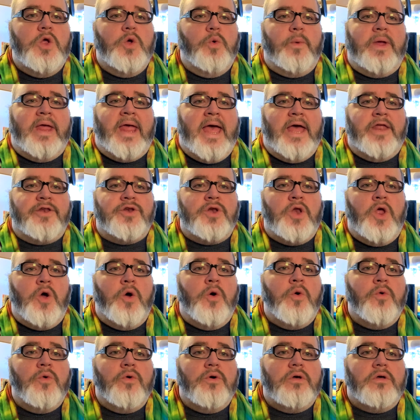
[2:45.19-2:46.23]
We had
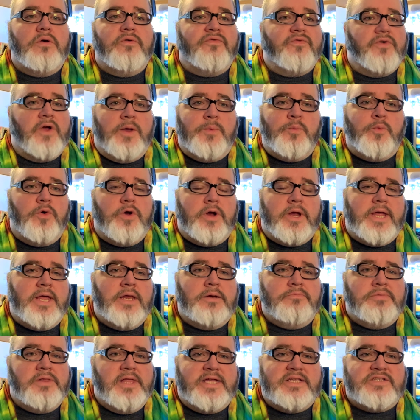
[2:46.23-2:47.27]
no framework
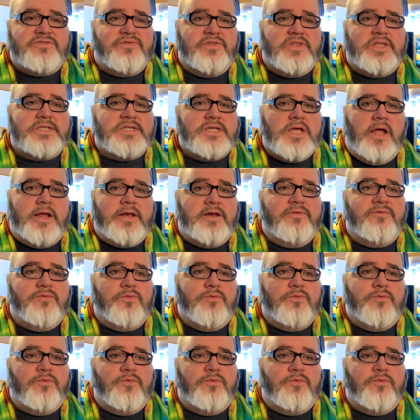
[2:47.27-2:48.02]
in place for this kind of